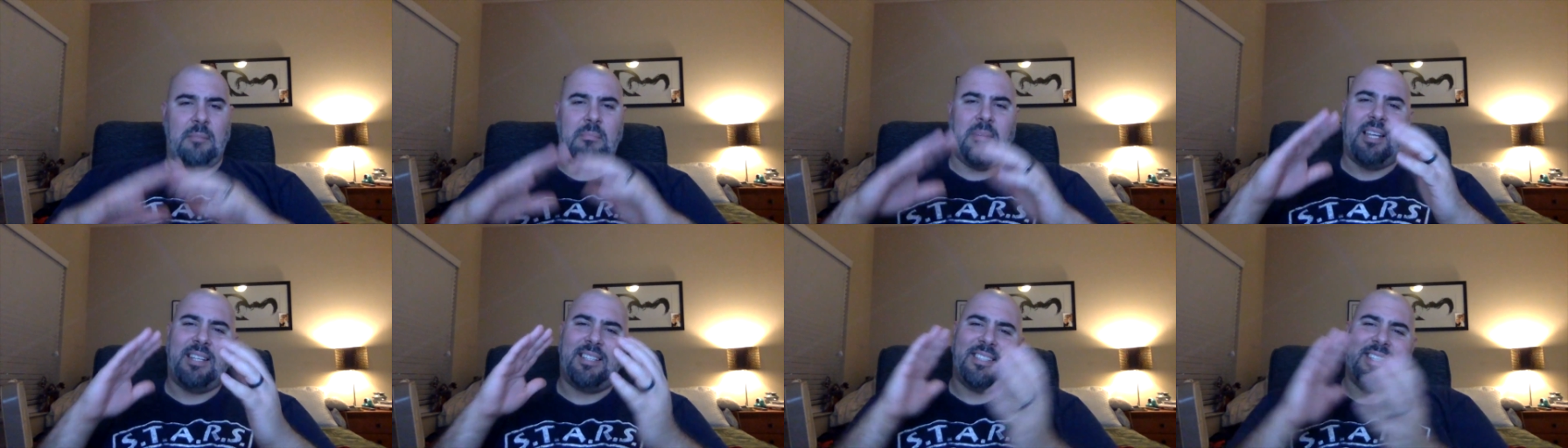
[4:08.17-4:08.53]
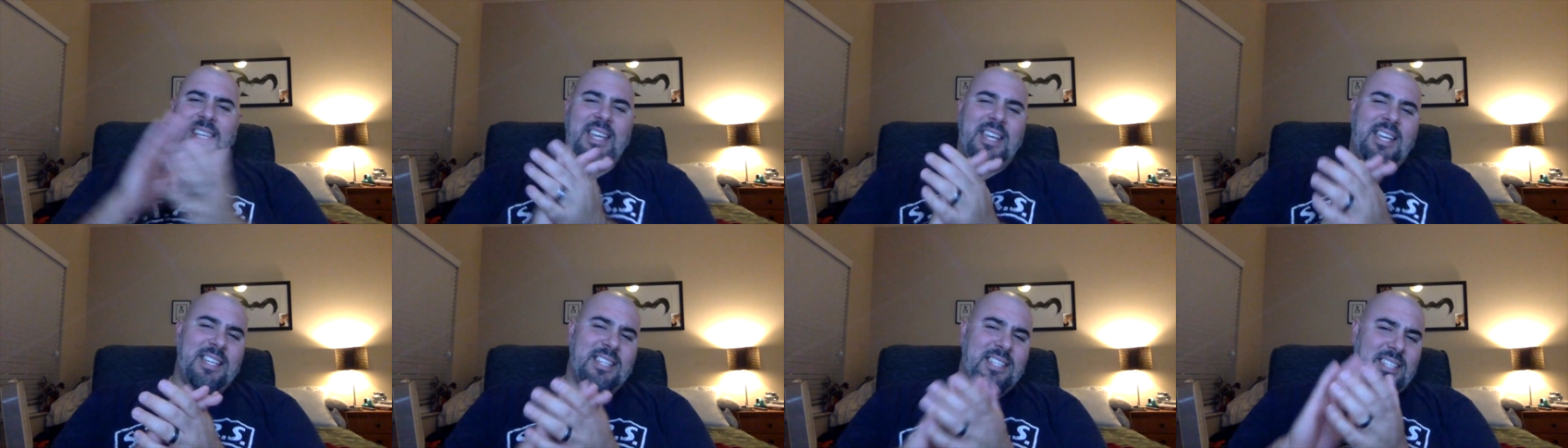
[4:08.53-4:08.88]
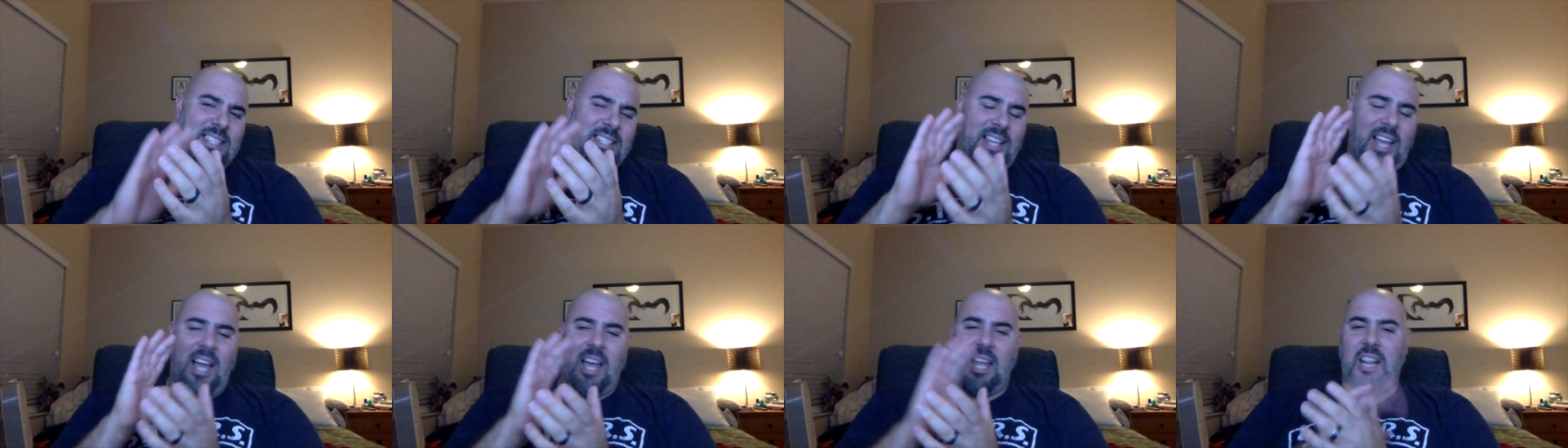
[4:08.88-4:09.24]
I'm like,
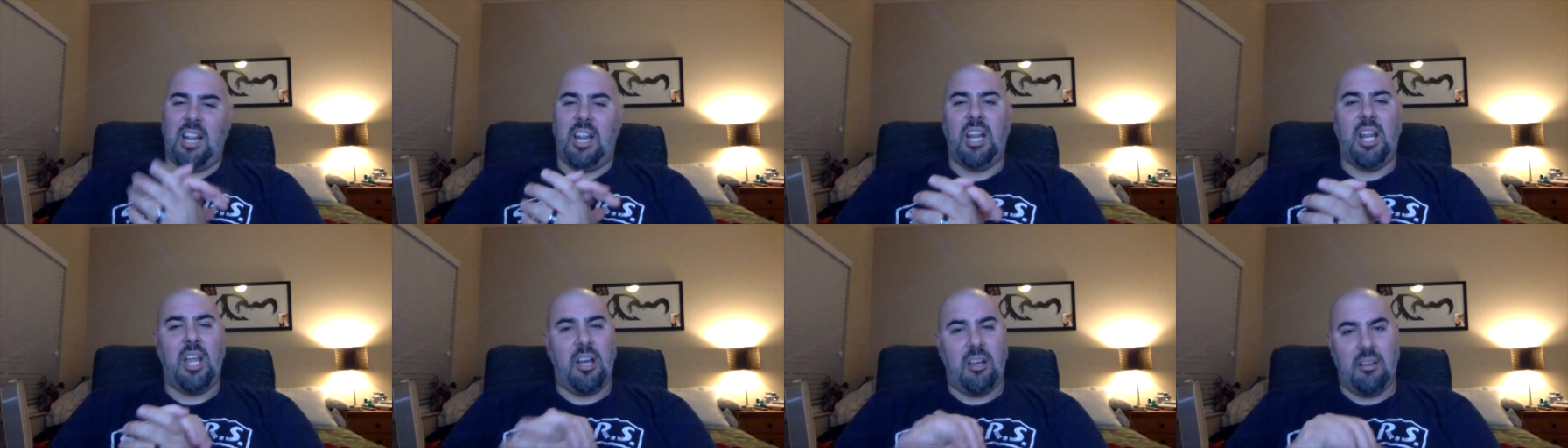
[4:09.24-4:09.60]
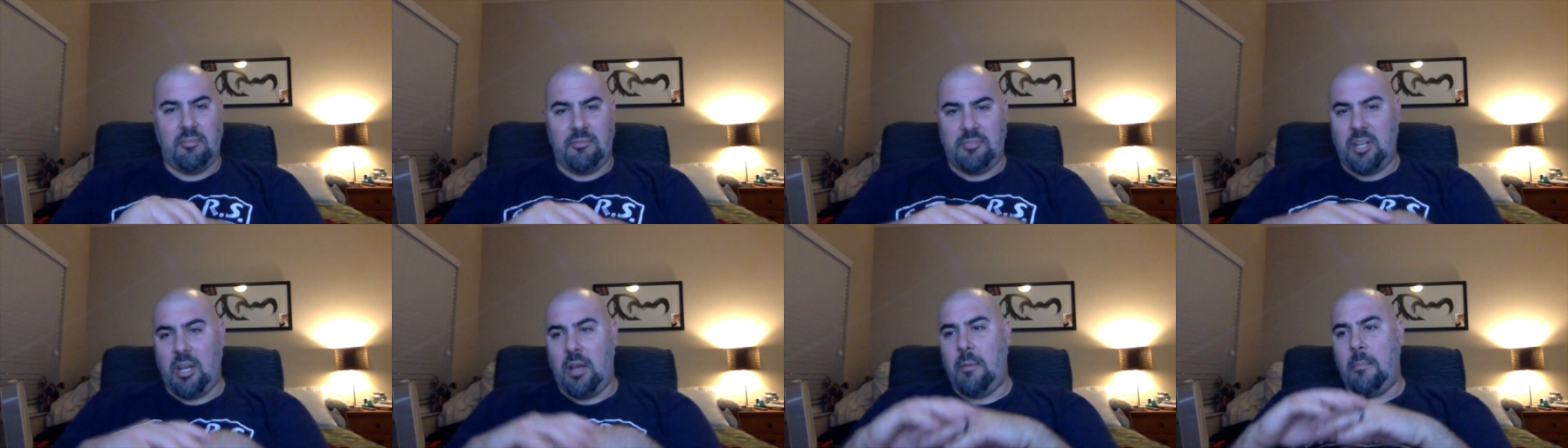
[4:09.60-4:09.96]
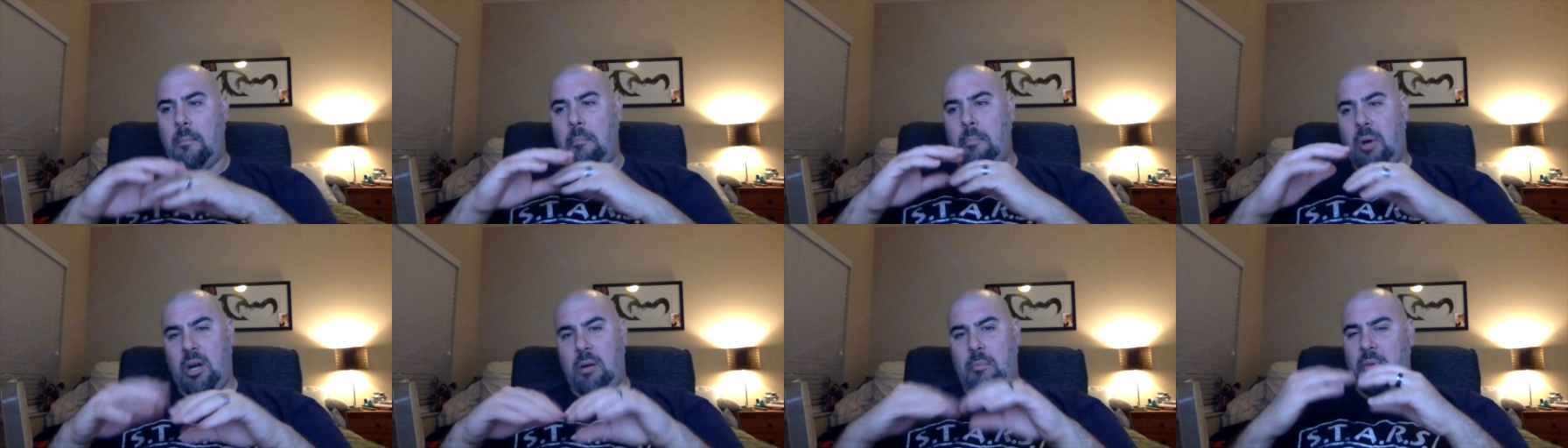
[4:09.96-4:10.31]
this, I loved
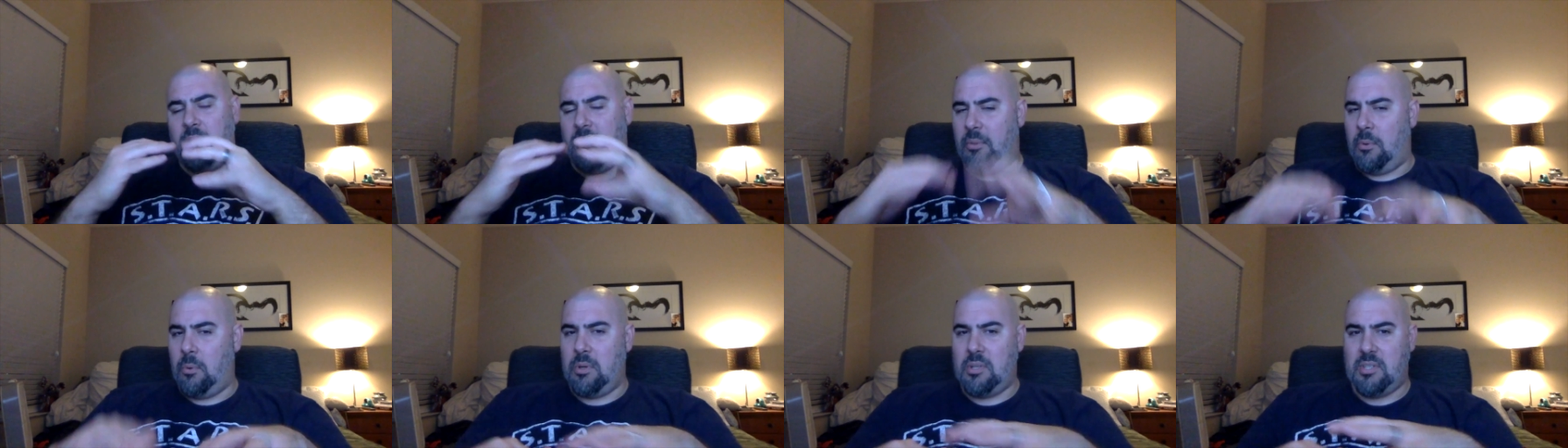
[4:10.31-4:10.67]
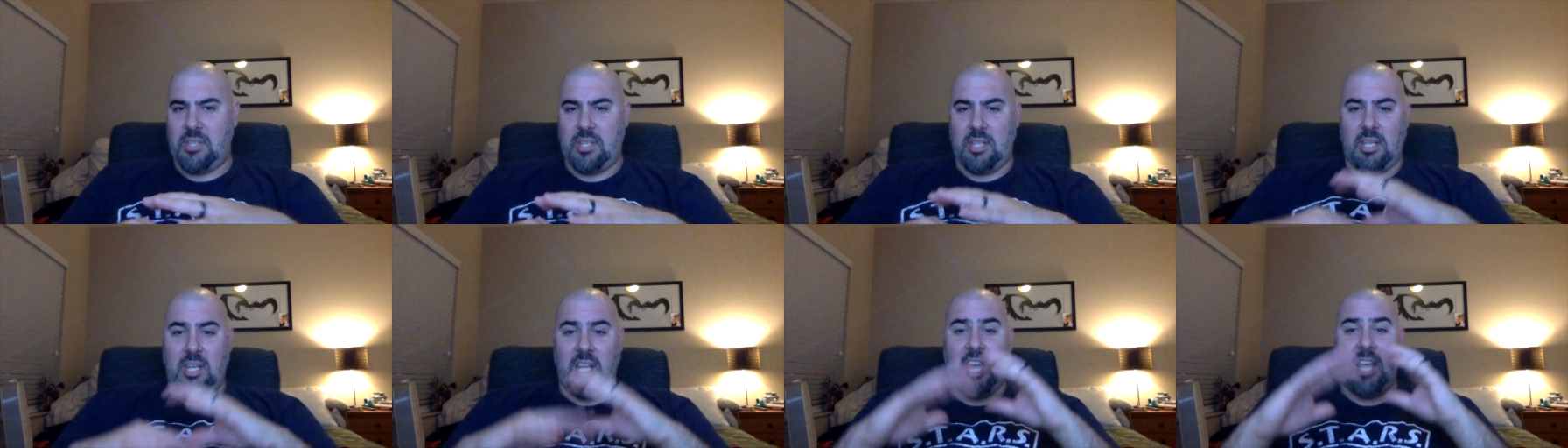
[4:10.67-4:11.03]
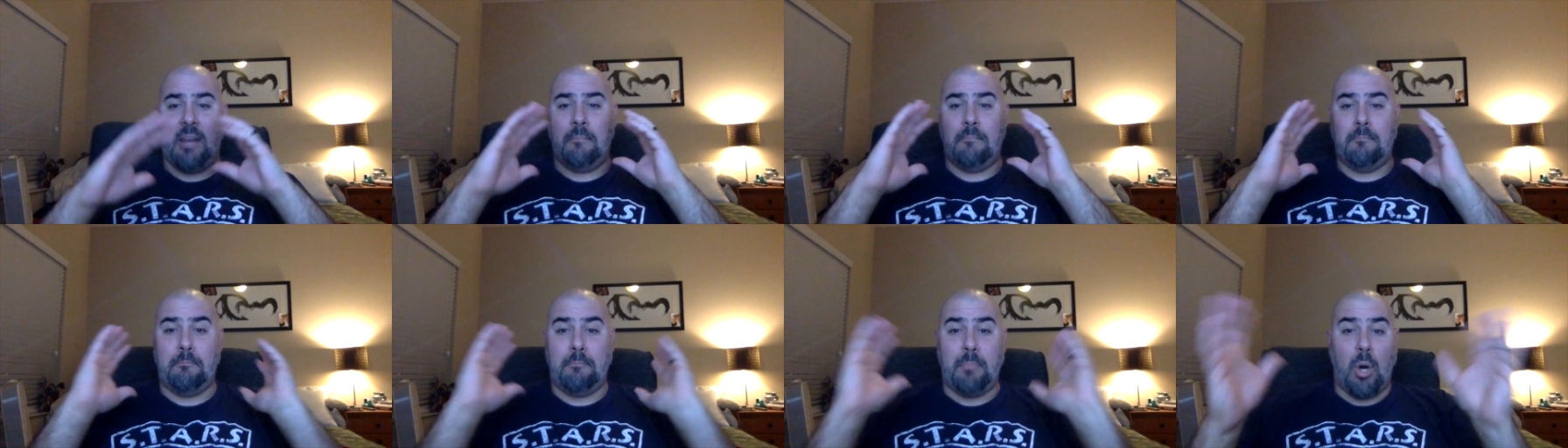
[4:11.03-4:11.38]
Barbara Thorson
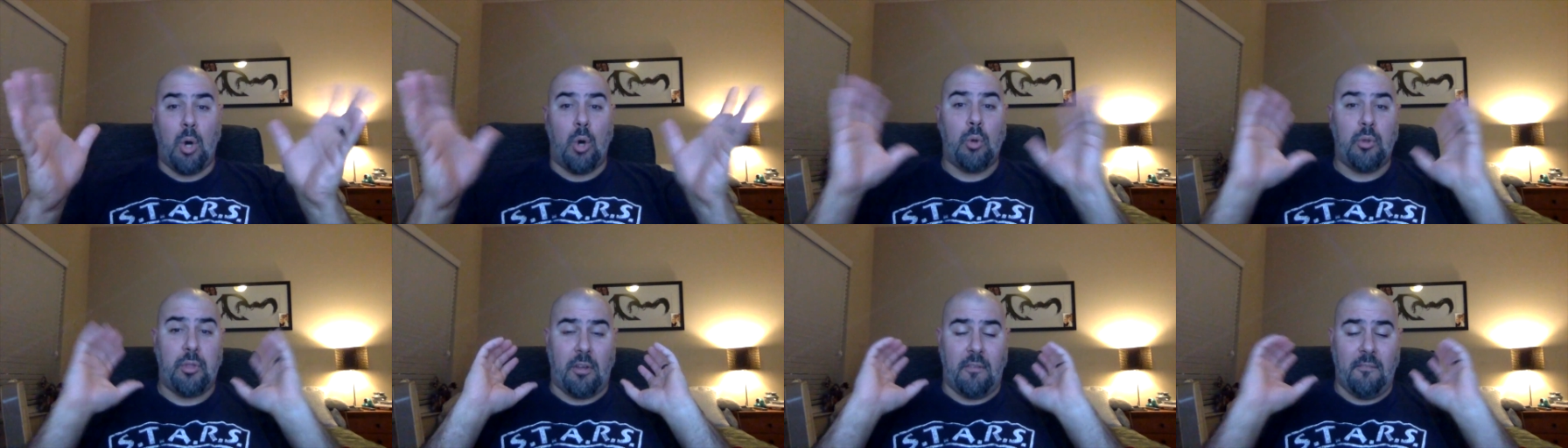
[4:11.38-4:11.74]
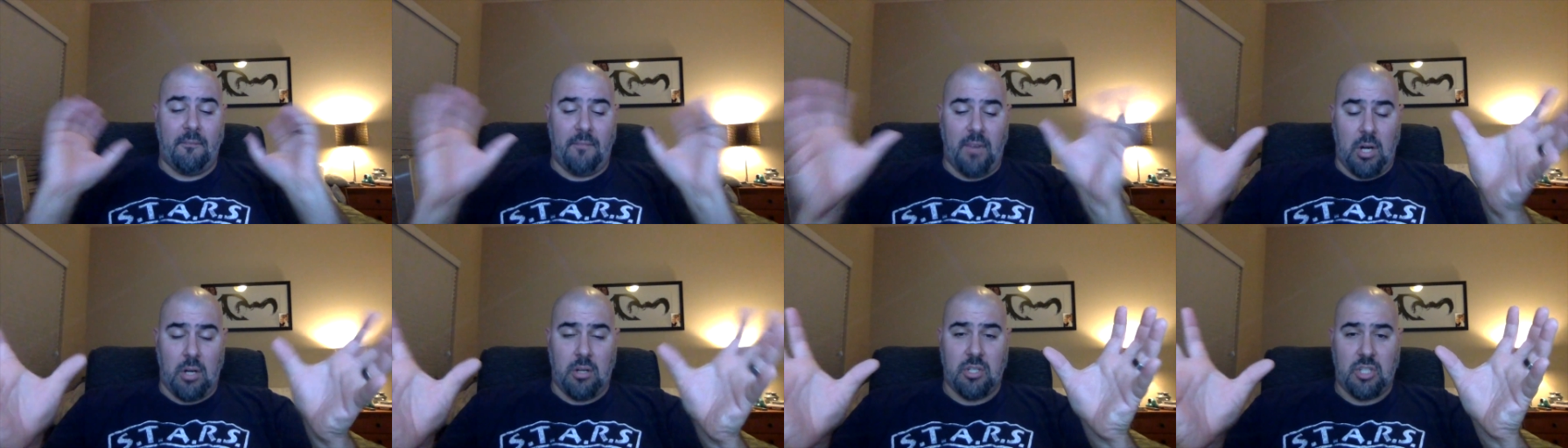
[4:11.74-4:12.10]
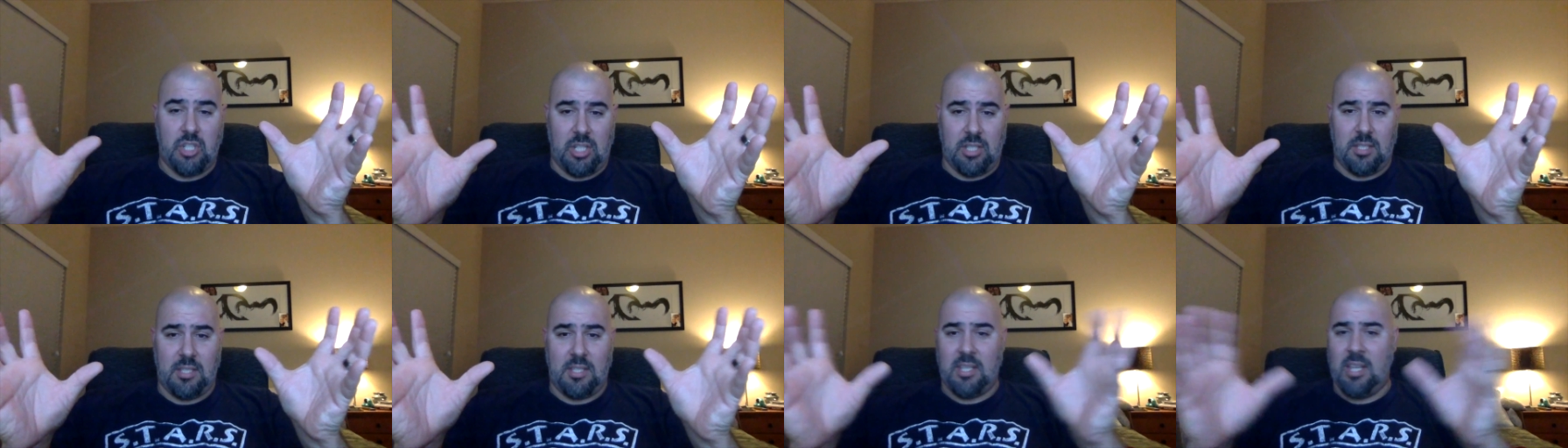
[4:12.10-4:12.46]
in both
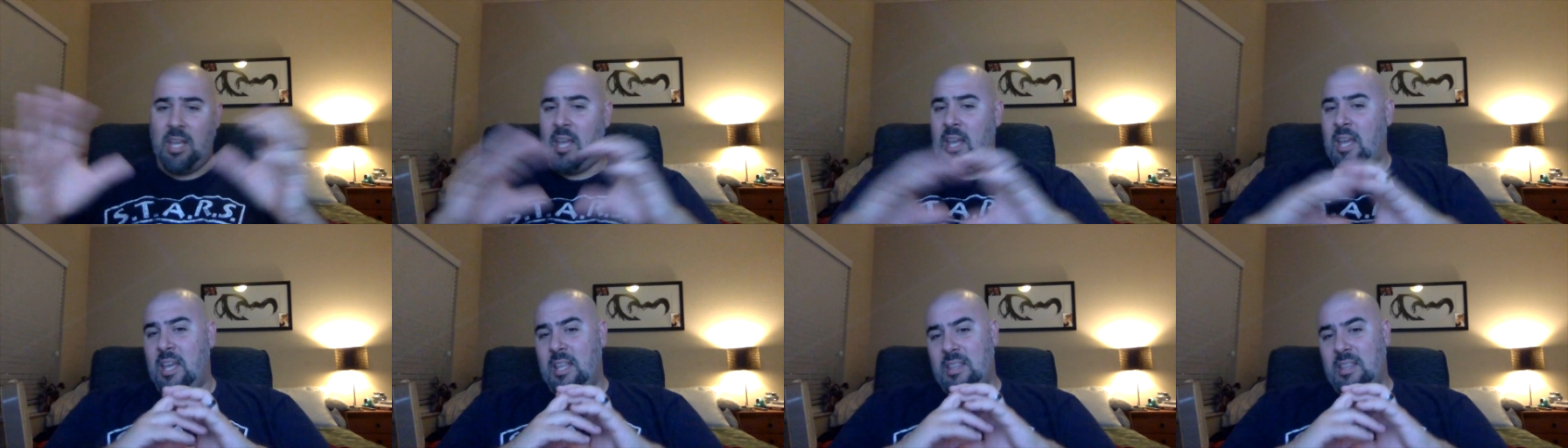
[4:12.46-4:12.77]
versions.